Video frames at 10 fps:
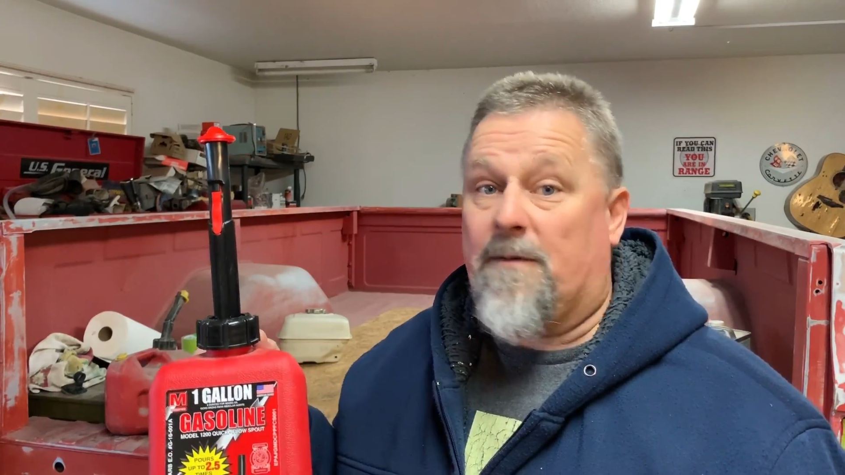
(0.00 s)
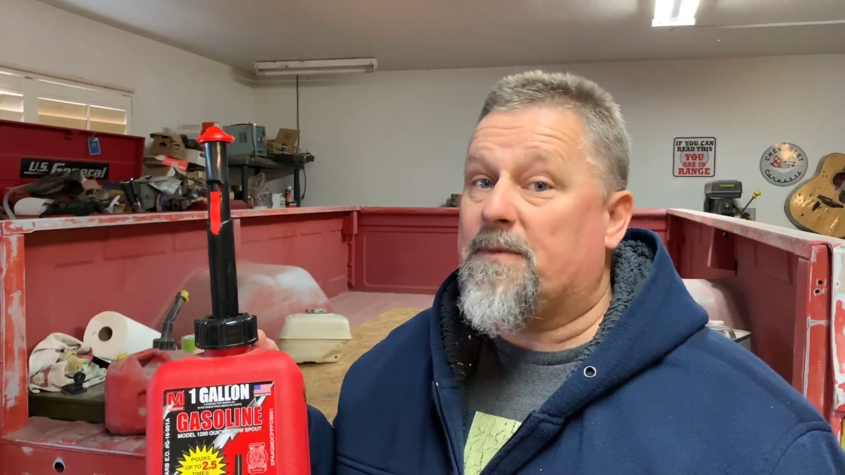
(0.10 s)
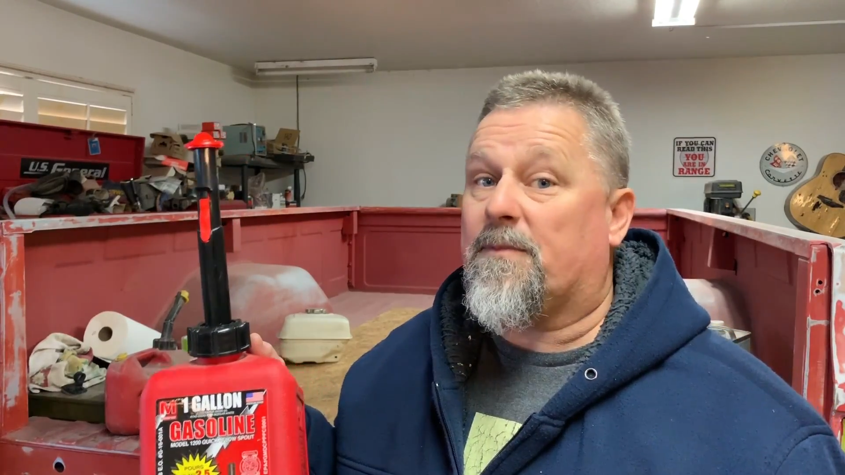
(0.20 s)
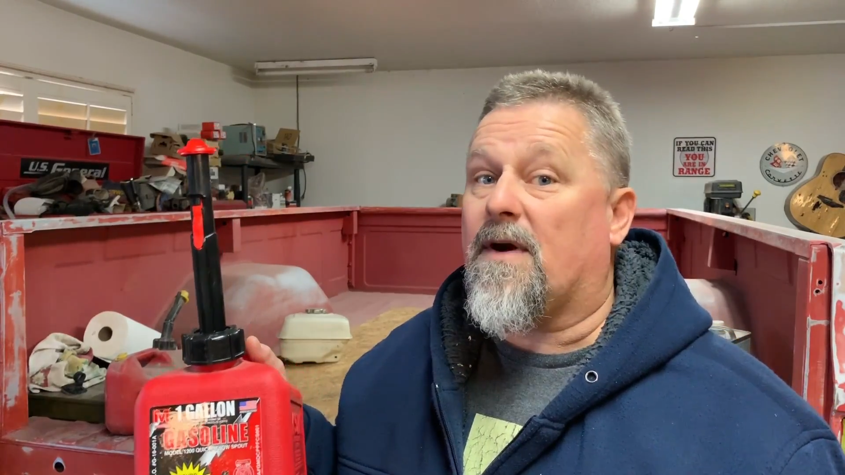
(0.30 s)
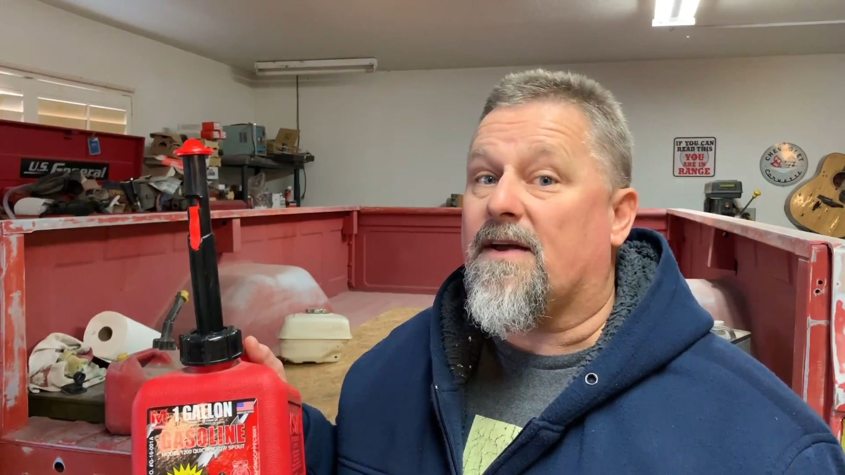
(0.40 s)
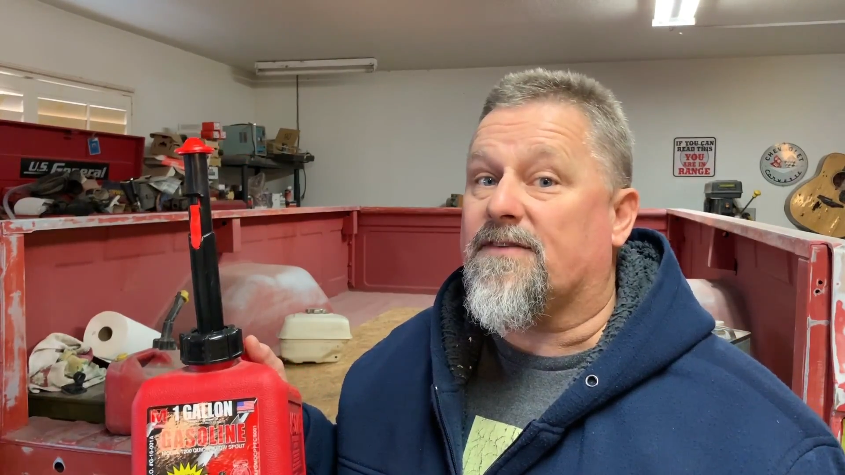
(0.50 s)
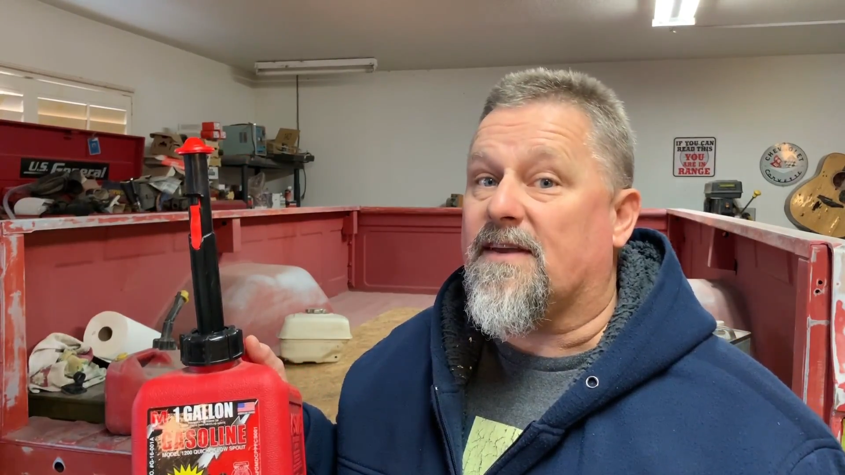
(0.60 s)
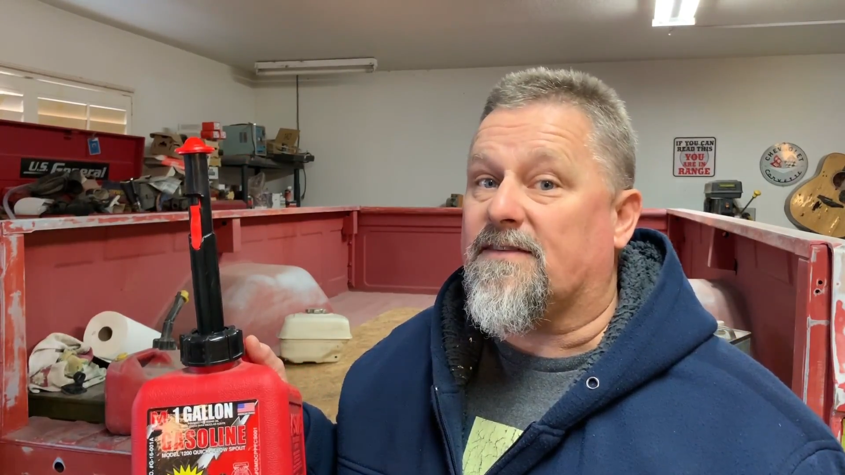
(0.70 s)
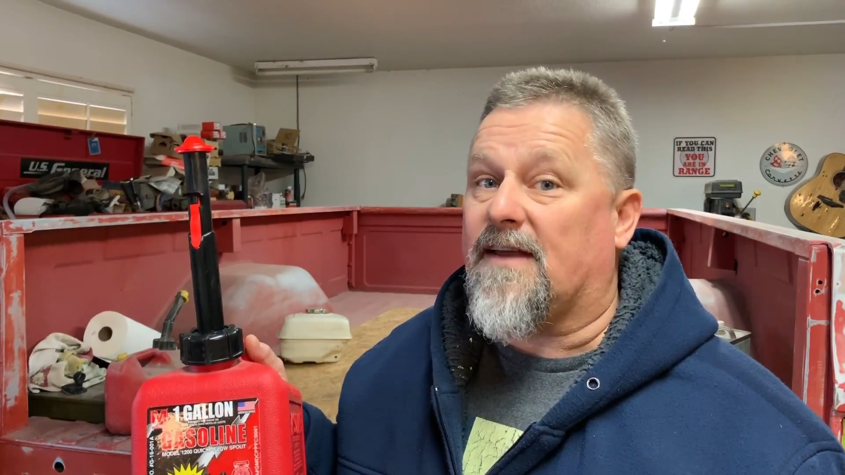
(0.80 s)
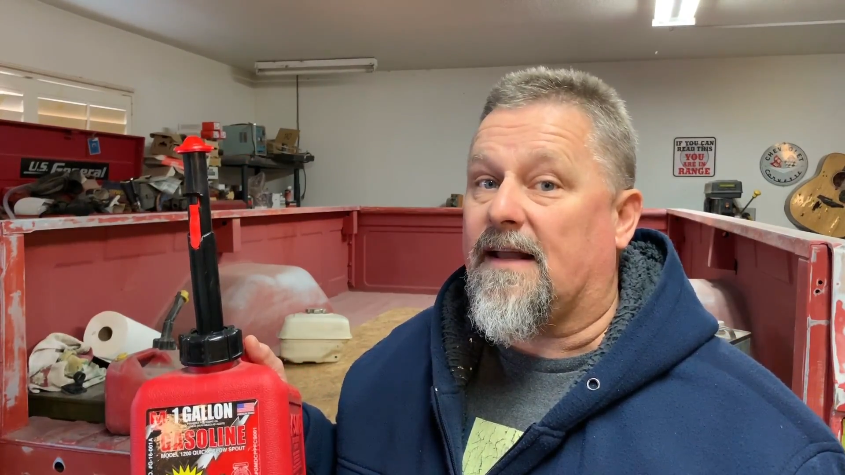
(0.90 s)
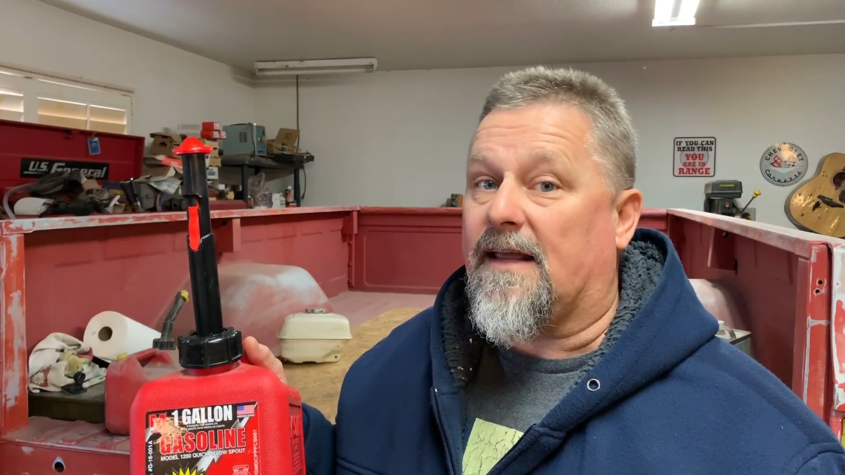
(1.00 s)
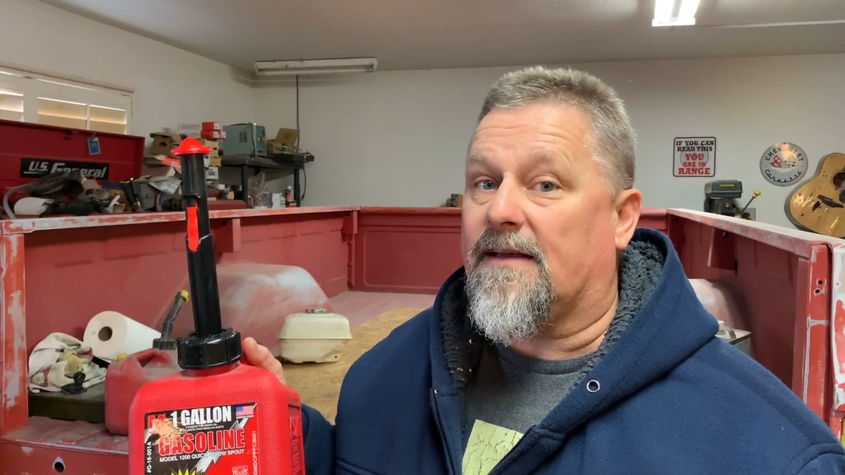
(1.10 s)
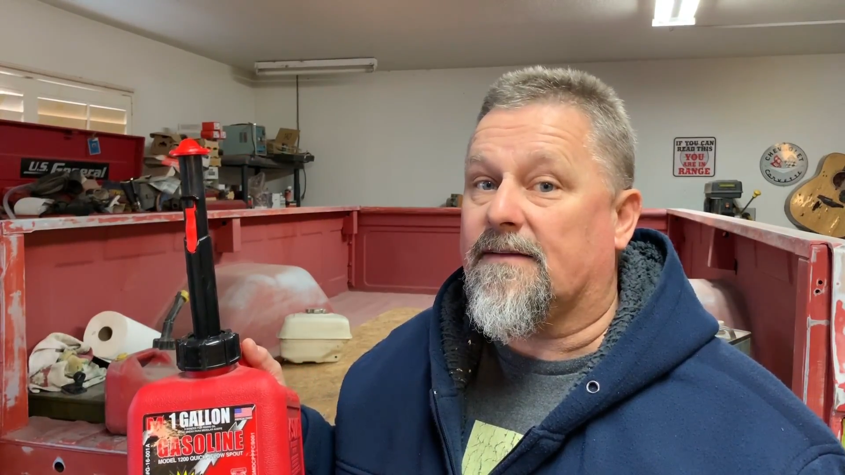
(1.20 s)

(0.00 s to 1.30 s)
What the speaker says: up the process any.